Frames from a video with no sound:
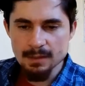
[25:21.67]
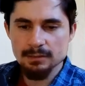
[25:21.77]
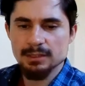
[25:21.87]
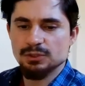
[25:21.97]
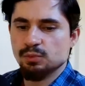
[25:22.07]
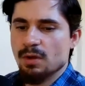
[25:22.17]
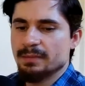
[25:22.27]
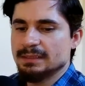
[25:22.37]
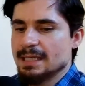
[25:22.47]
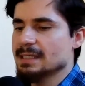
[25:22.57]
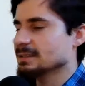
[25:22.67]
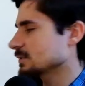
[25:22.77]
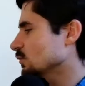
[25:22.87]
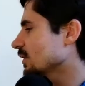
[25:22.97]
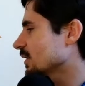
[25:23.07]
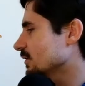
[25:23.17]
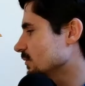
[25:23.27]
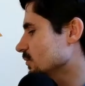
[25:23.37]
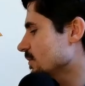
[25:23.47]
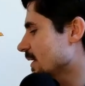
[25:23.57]
this woman, yes, what can you
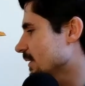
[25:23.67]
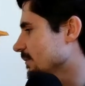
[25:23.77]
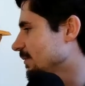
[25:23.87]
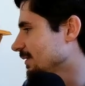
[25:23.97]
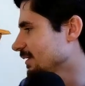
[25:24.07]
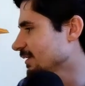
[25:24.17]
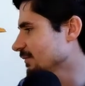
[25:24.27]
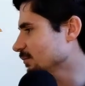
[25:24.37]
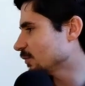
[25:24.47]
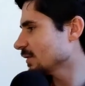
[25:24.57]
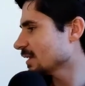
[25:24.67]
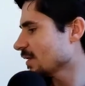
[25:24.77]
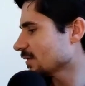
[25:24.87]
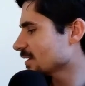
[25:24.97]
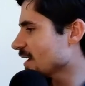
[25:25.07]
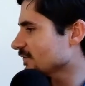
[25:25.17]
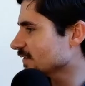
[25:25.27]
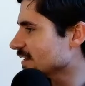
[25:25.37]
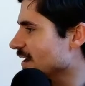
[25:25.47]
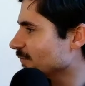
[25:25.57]
do, man? But pulling out a knife,
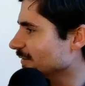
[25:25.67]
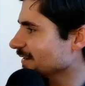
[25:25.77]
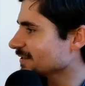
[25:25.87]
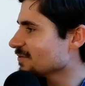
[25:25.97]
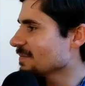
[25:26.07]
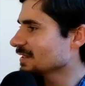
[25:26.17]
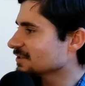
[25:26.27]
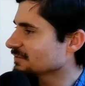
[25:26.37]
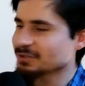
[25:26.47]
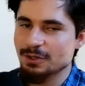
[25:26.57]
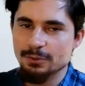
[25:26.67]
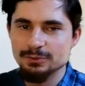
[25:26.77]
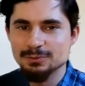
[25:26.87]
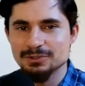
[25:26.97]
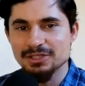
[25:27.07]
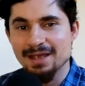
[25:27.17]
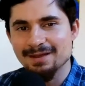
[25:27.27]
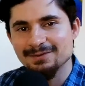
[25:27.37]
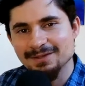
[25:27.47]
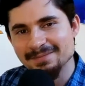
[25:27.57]
and now can you imagine if she goes to
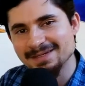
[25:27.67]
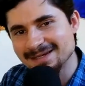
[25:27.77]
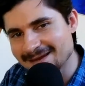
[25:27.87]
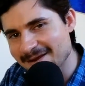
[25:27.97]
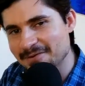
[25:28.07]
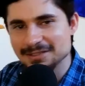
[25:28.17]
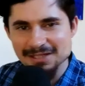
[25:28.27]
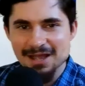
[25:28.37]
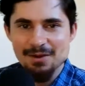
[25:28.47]
jail? That'd be hilarious.